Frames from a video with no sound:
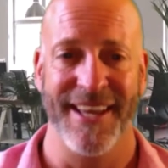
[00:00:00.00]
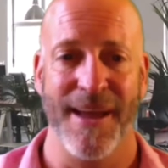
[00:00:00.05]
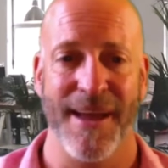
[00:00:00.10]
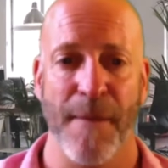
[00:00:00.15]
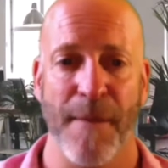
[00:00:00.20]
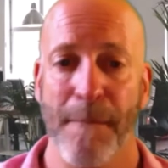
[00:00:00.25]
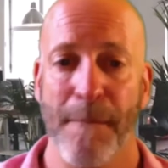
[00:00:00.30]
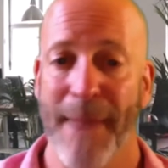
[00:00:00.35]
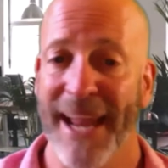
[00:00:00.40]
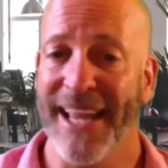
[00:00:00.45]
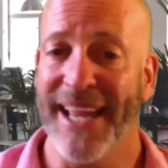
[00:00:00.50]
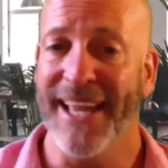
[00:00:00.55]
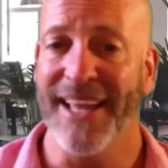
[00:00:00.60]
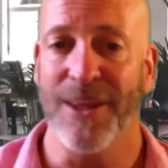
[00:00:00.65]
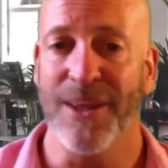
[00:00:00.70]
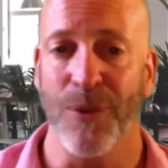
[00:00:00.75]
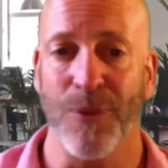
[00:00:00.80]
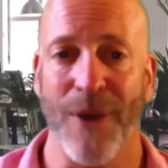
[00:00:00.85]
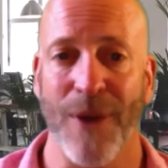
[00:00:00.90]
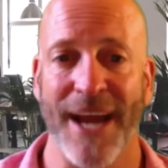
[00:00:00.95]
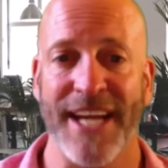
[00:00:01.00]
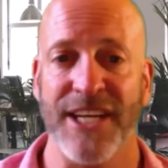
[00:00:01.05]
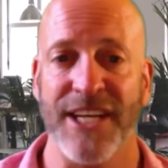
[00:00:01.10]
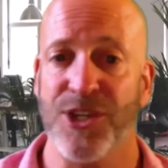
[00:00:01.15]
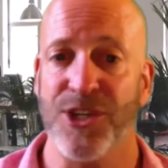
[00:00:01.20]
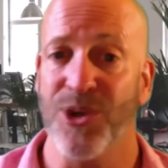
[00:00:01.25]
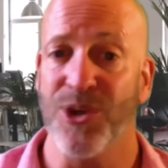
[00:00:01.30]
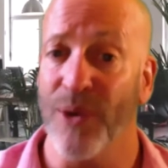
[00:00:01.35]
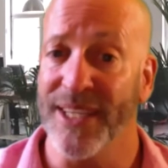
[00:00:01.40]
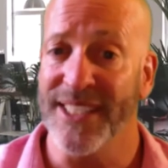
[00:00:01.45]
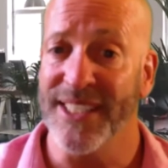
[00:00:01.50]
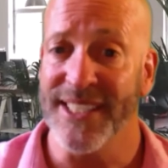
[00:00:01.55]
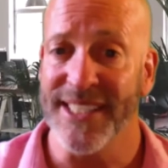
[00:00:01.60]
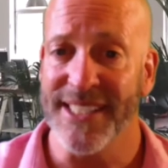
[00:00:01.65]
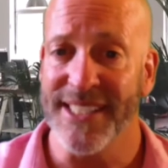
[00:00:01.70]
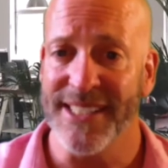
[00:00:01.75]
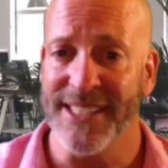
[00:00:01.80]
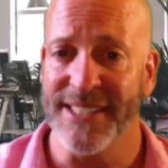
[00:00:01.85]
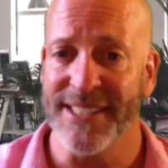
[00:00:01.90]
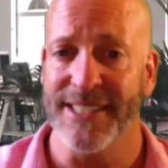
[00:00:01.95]
Making the right
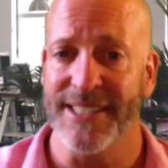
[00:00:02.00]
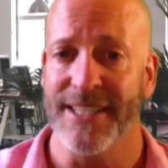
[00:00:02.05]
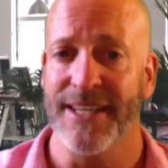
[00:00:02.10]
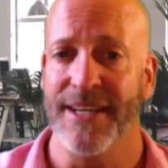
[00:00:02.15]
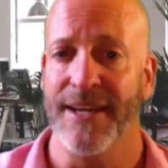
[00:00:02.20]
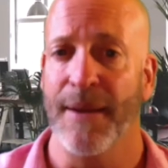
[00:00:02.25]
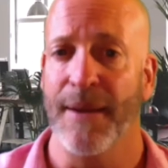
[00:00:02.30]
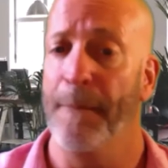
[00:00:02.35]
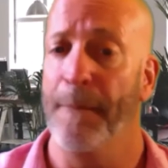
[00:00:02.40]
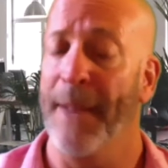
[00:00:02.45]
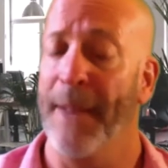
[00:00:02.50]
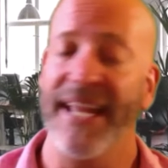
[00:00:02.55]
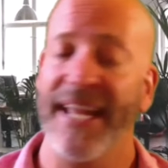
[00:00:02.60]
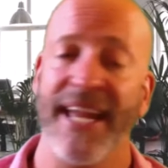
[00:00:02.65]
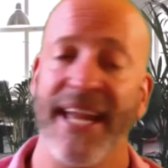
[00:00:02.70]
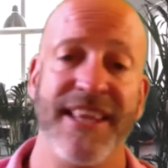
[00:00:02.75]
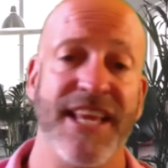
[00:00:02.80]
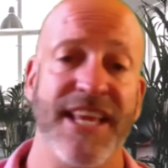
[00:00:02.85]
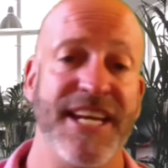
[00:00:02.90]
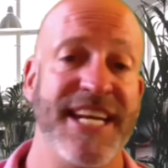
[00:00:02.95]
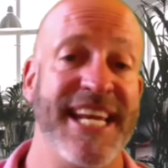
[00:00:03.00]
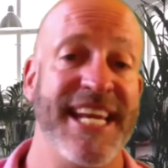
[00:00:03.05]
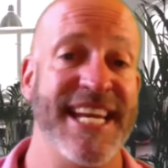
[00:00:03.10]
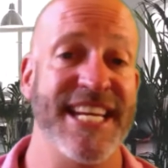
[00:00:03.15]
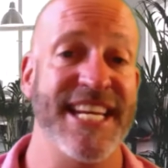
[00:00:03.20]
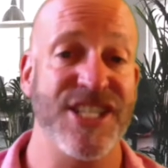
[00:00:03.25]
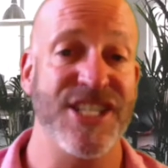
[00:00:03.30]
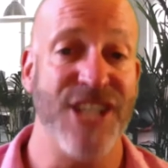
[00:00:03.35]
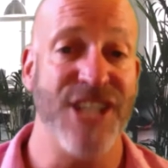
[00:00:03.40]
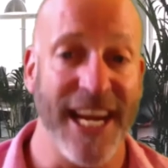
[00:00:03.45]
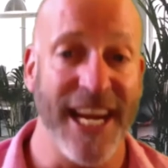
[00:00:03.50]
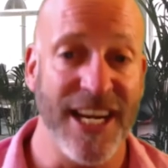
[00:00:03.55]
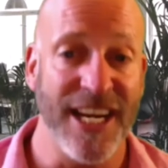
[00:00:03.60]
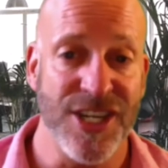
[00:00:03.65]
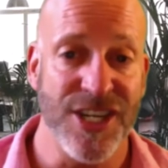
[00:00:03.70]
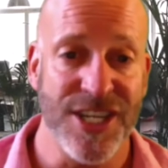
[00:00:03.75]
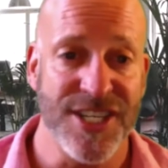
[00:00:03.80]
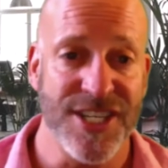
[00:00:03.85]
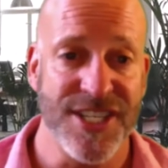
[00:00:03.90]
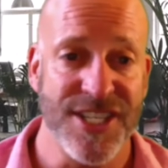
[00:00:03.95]
choices, making the needed
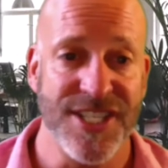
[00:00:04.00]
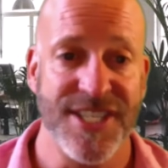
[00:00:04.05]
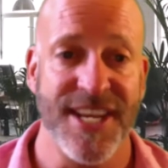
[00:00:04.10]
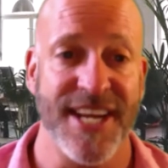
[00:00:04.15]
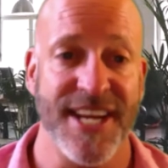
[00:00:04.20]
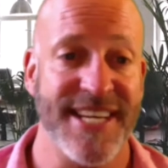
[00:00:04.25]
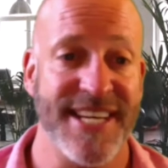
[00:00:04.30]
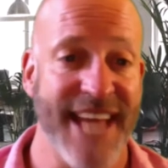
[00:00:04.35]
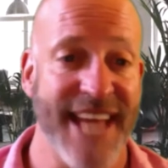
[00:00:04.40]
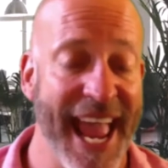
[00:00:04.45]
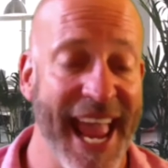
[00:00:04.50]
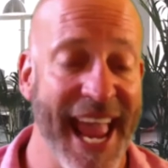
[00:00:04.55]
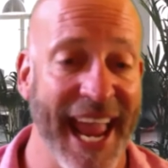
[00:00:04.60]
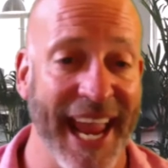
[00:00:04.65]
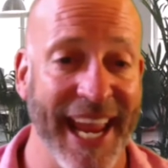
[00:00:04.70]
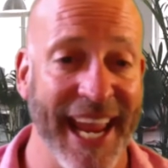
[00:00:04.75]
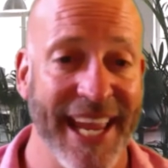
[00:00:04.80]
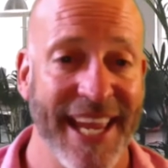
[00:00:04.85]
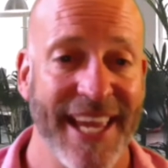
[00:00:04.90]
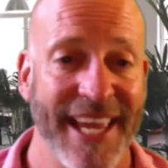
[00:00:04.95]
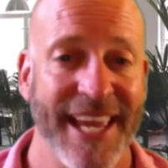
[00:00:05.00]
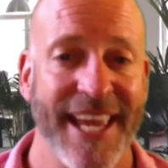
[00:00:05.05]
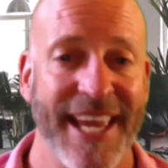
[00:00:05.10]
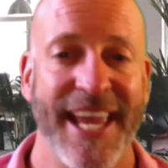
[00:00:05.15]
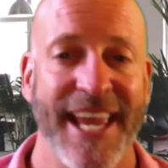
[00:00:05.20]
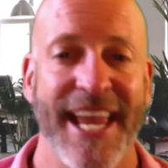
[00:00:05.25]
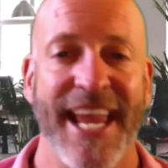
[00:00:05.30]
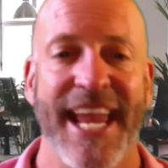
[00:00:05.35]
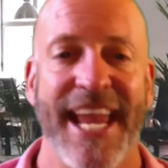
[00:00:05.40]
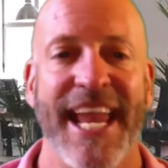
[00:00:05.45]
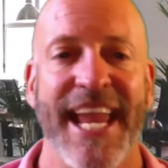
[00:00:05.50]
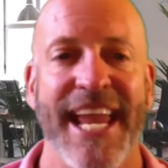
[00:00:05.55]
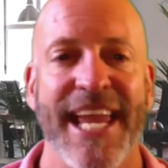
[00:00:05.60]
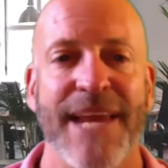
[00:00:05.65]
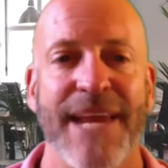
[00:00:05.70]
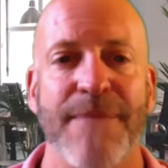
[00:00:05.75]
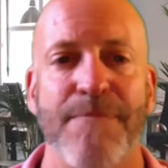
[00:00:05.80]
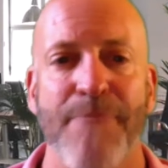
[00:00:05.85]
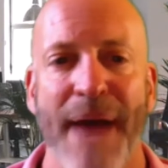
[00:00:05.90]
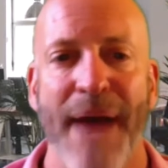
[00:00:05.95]
changes today
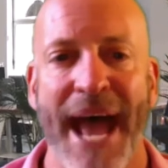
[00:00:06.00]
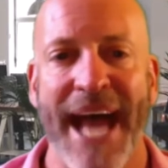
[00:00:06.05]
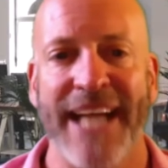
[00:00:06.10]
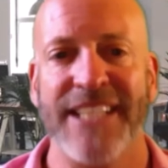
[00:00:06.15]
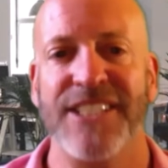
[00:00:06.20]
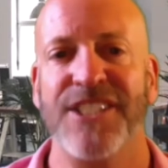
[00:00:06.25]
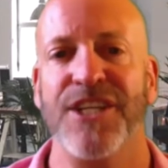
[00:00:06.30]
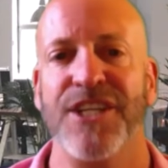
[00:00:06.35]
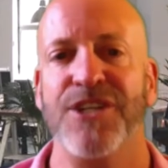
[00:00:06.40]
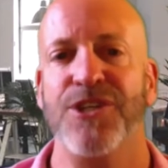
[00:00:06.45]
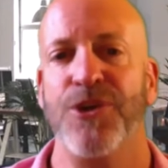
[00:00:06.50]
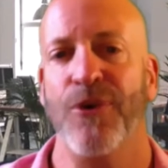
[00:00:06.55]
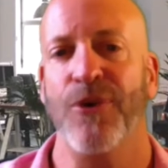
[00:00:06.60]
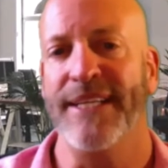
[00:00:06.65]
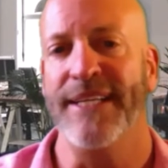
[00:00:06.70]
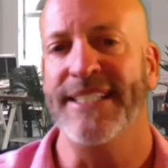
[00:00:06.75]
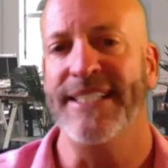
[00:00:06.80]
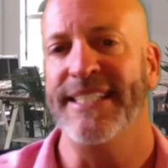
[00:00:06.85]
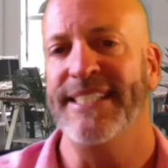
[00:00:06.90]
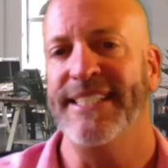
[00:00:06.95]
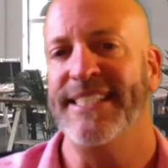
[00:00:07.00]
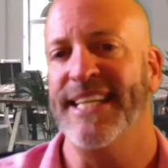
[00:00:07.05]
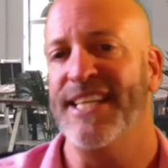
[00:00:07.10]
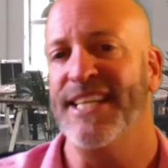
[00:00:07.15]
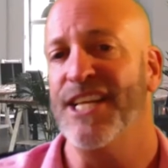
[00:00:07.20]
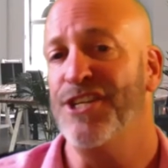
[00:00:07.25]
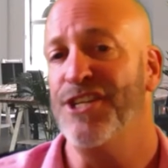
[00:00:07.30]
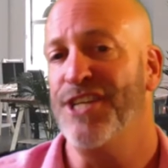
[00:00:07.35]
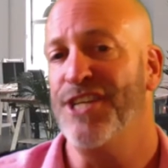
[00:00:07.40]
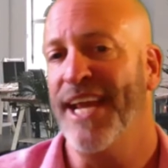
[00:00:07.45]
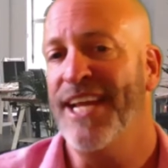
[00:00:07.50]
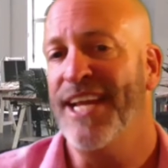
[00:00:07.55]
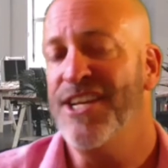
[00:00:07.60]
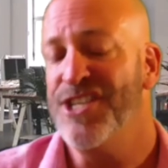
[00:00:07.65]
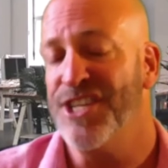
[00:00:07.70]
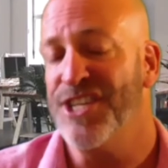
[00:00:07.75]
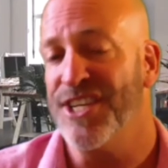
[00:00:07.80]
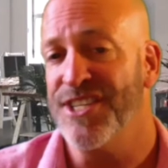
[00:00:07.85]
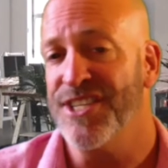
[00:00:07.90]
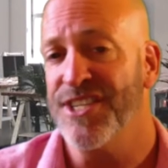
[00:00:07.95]
impacts the choices and the
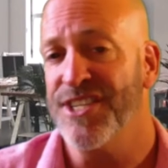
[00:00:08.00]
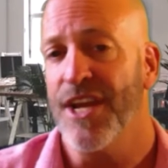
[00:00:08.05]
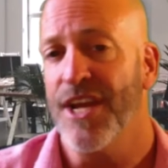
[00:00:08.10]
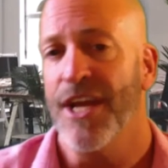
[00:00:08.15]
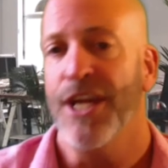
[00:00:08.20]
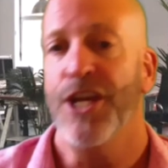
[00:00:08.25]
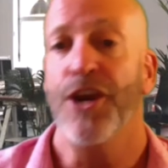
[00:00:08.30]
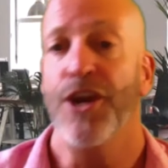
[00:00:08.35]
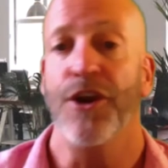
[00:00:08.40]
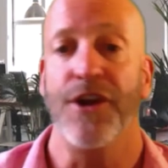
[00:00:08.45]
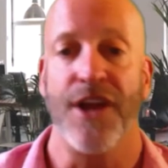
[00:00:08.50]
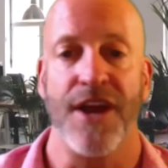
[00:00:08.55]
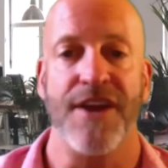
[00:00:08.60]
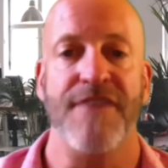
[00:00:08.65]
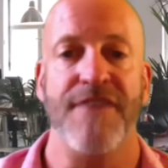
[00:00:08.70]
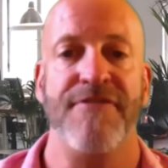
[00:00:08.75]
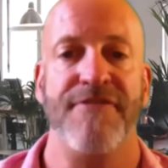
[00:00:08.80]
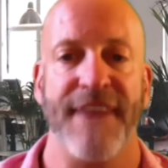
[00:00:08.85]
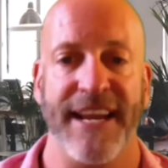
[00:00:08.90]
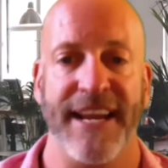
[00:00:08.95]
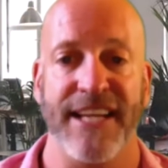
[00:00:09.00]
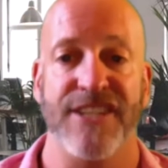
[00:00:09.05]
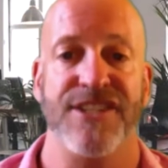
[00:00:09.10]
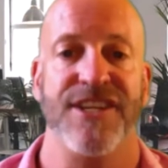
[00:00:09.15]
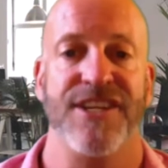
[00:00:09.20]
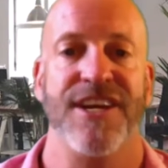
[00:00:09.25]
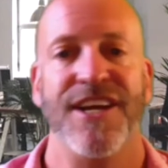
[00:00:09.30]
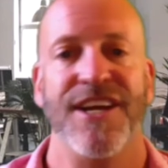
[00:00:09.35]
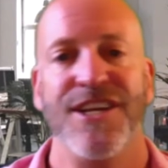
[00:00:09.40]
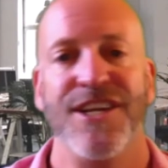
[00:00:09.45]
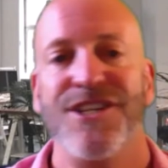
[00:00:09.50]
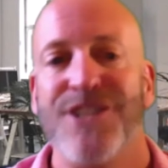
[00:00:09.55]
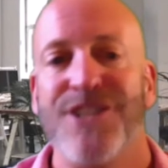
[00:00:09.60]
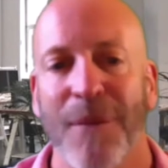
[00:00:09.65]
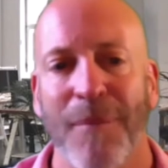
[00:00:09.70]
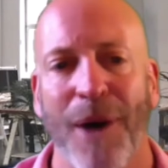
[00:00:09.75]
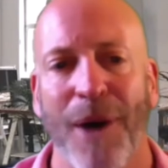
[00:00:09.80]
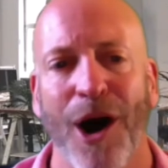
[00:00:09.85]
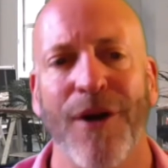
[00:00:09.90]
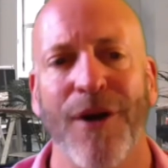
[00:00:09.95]
changes you're going to face
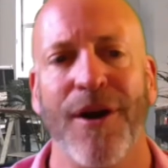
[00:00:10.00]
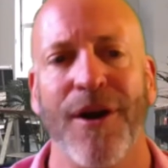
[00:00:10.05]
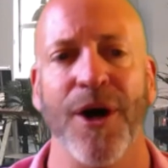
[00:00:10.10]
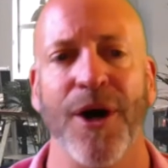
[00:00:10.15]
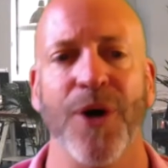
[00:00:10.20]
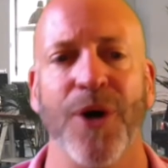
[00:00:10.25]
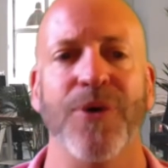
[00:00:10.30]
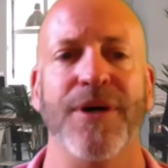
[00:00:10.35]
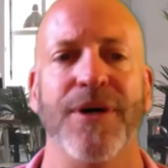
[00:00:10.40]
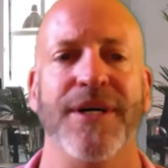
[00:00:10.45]
tomorrow.